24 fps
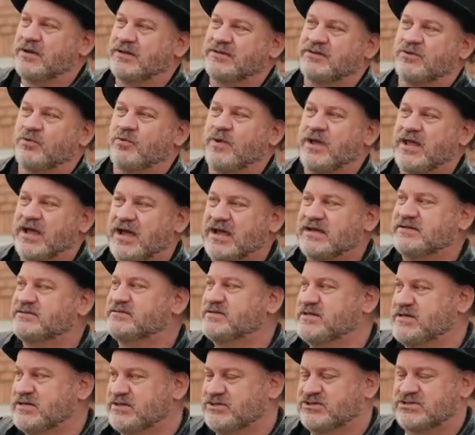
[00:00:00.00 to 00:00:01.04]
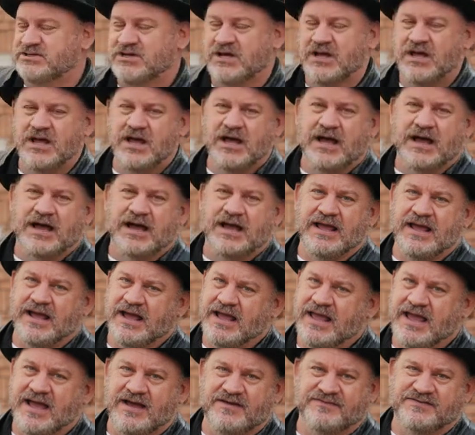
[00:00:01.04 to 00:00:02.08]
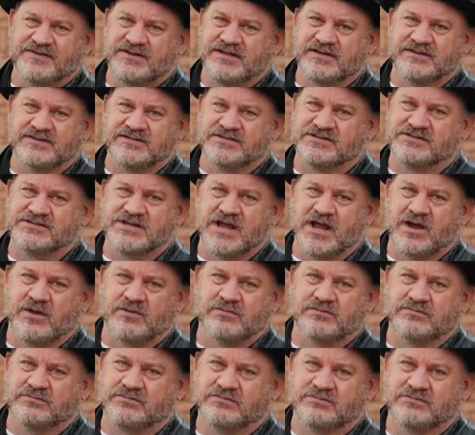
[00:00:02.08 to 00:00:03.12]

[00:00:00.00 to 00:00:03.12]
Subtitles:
what, the way I teach, I have to get this down.